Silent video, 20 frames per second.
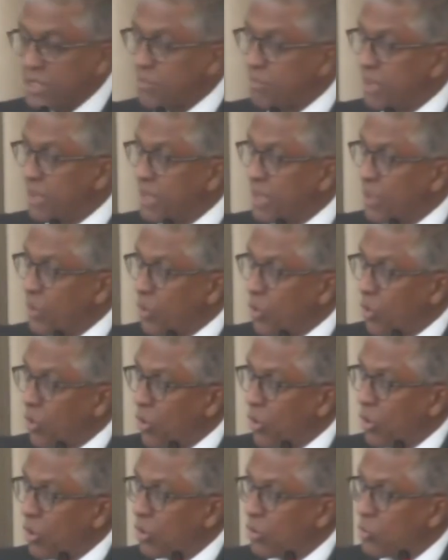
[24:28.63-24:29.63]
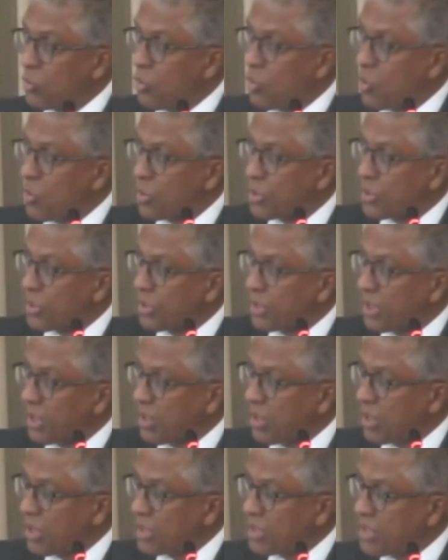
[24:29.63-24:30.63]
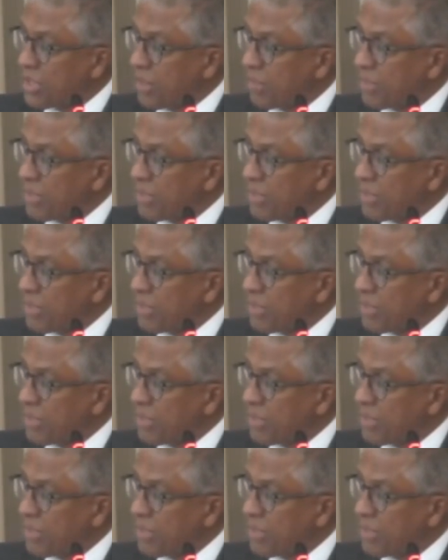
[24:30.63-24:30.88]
but they all go to the concept,